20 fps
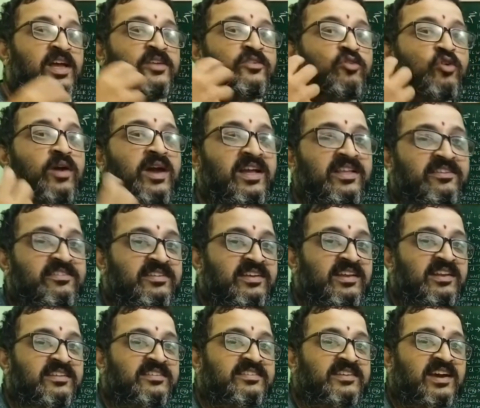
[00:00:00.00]
So
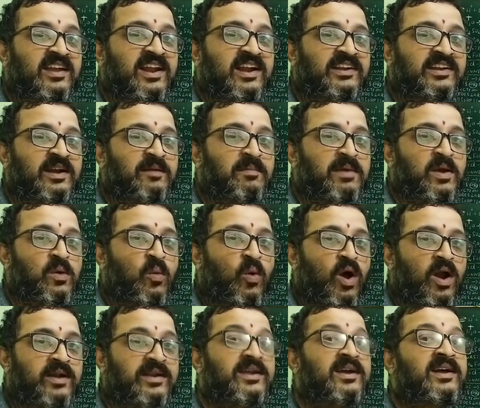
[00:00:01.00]
HCl is collected by
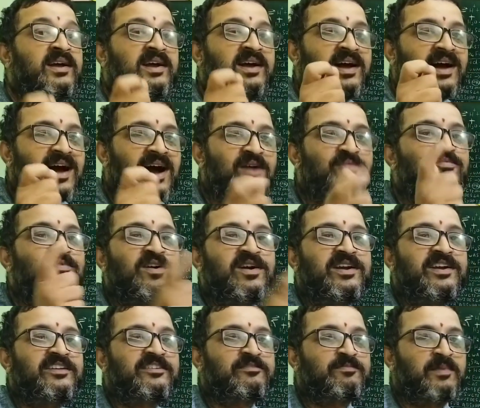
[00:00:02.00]
what?
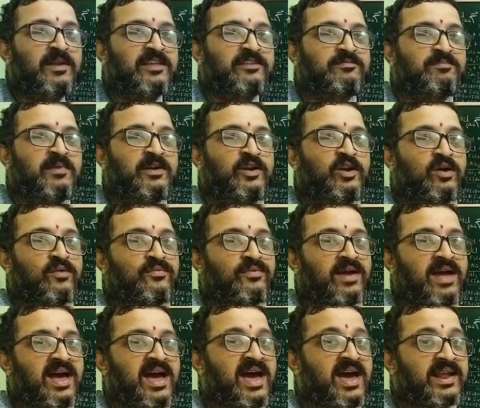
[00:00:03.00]
Upward displacement of
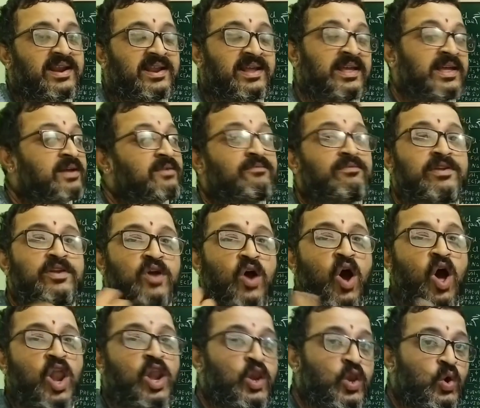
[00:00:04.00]
air. We
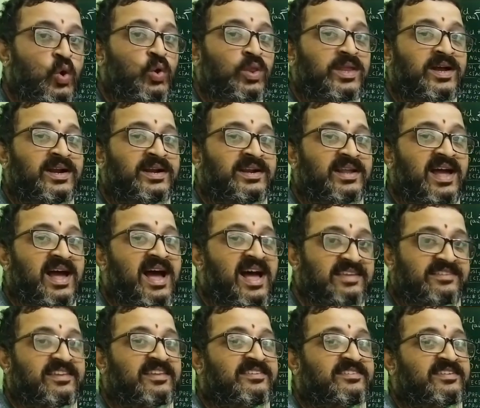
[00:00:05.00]
all know that
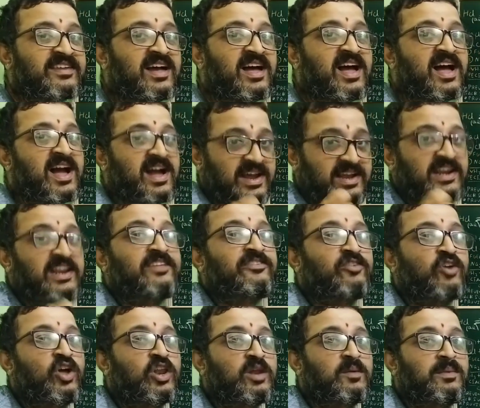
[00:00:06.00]
acids are highly
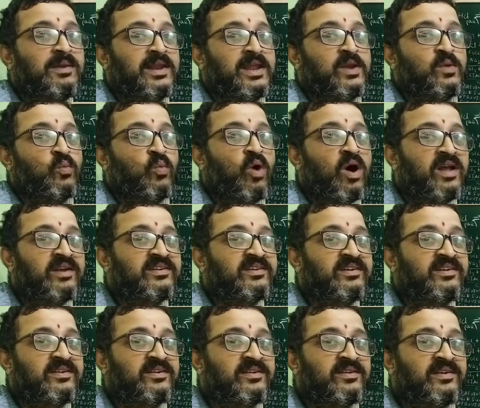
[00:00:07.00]
soluble in
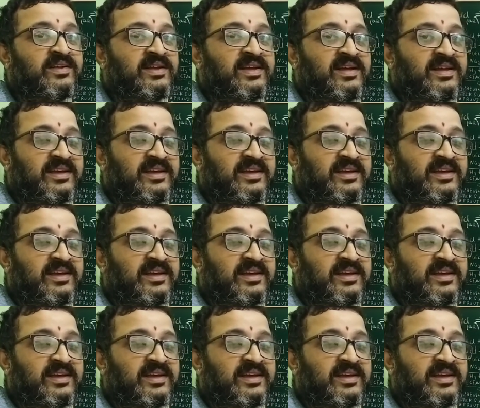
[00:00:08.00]
water.